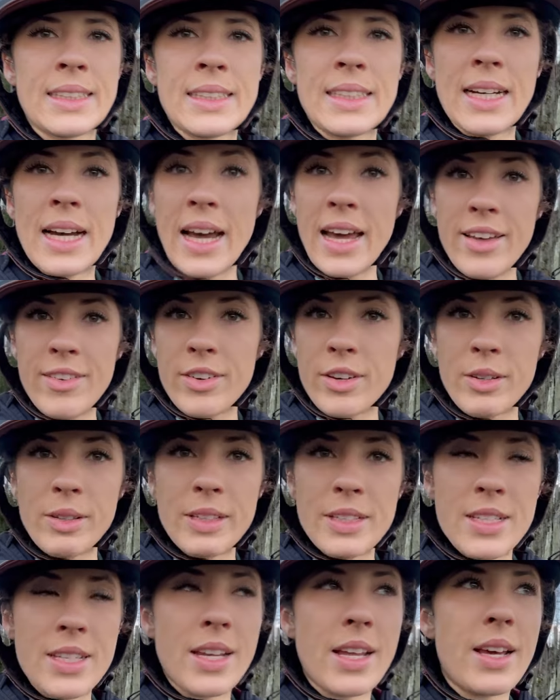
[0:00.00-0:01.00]
Hi
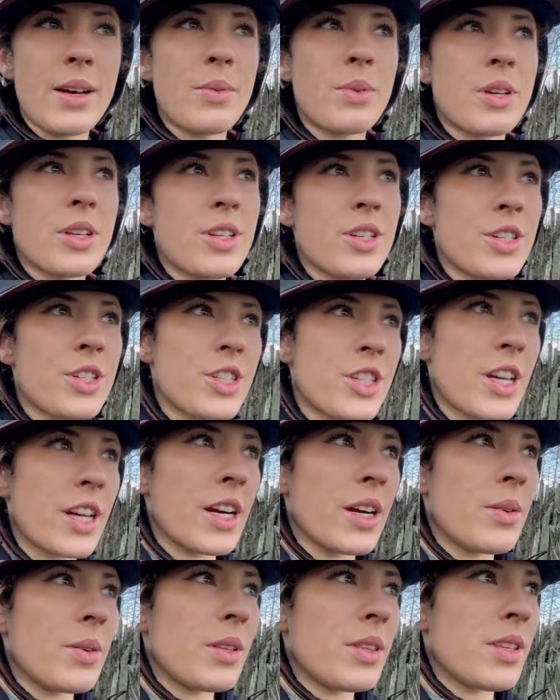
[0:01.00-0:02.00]
everyone, today I wanted to
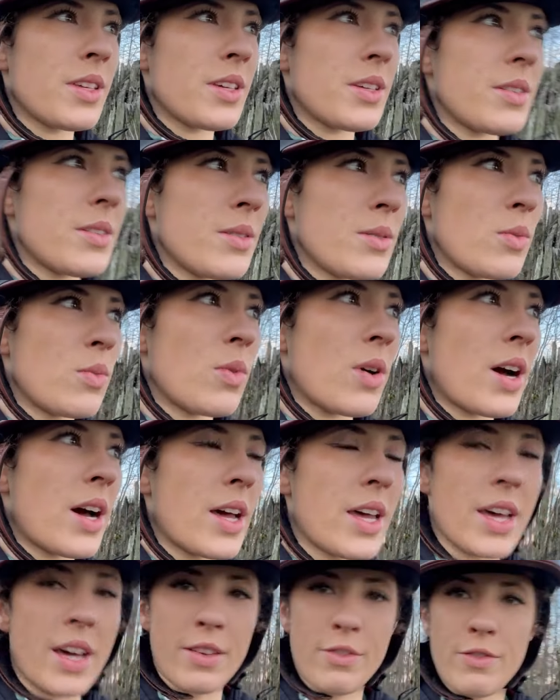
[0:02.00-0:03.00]
share with you
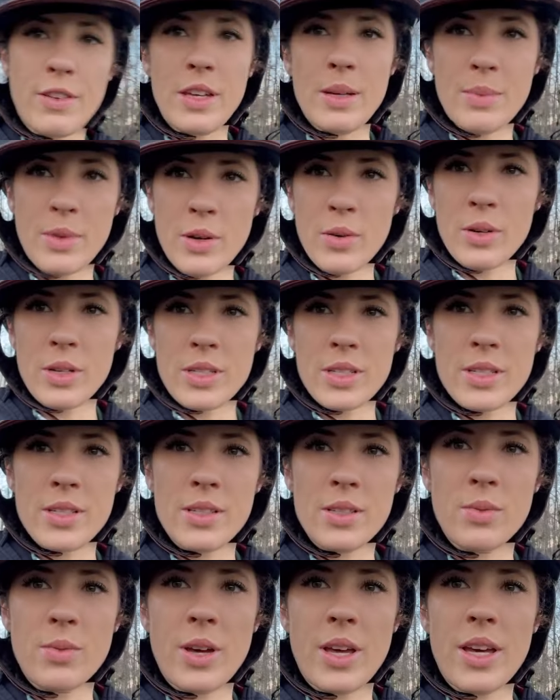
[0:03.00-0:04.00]
why I feed my horses
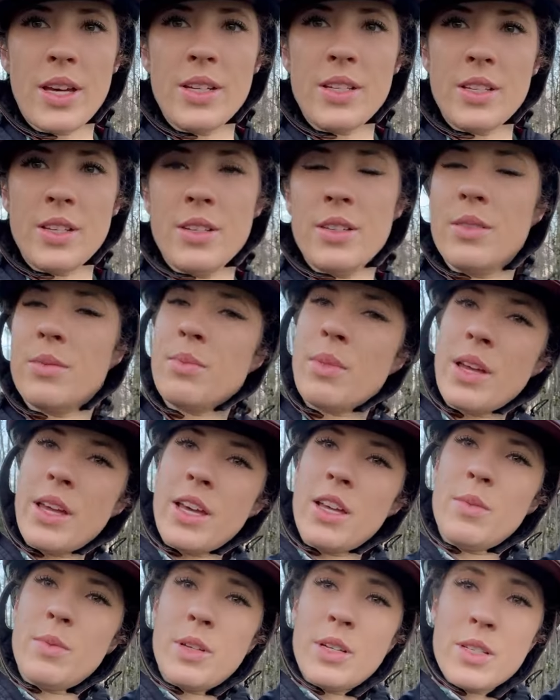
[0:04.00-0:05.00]
the way I do. My
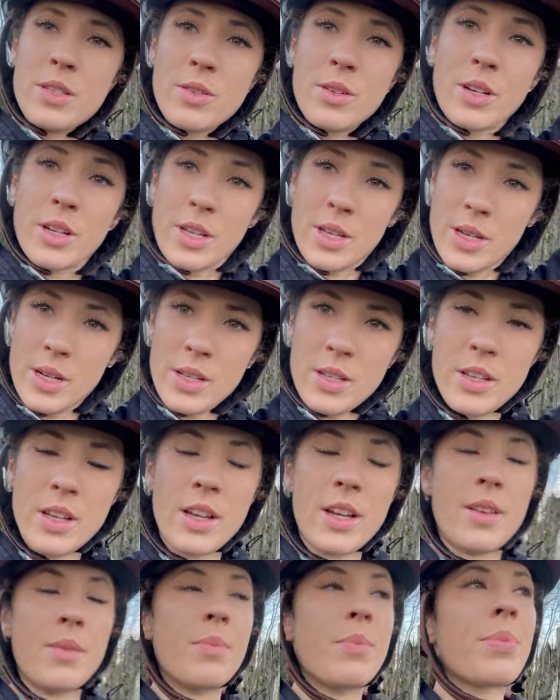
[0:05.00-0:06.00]
helmet is crooked,
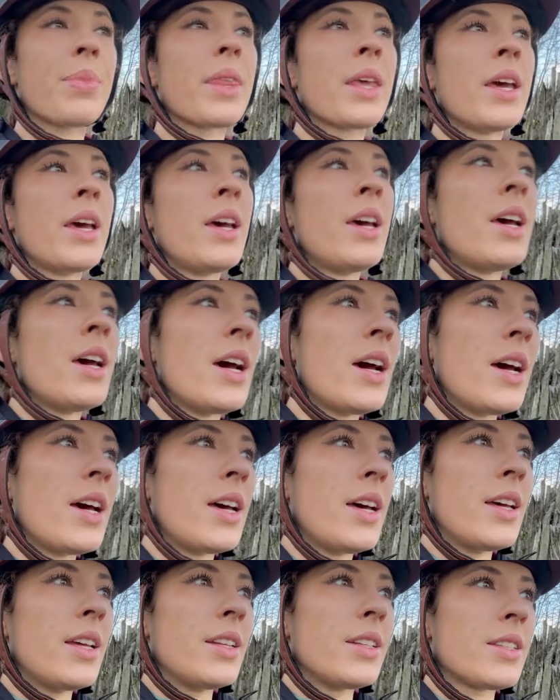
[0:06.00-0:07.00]

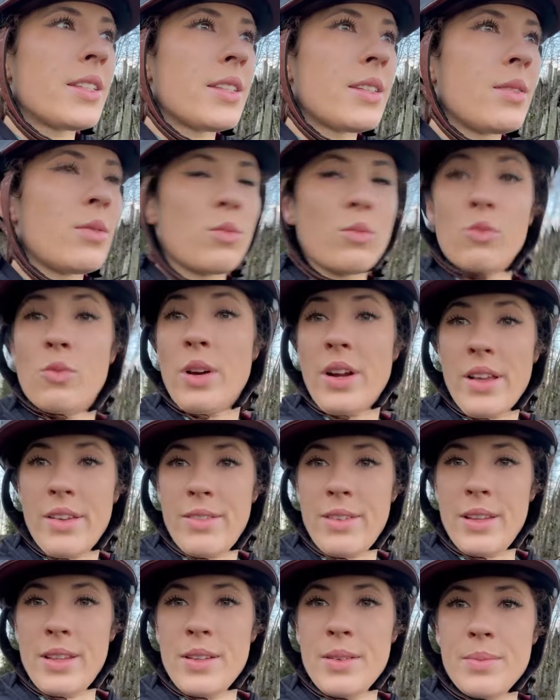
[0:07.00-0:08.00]
and what I
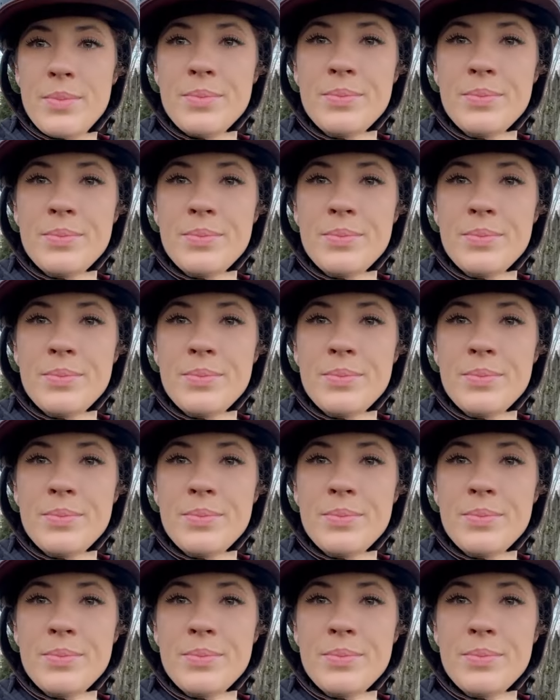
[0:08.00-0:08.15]
feed them.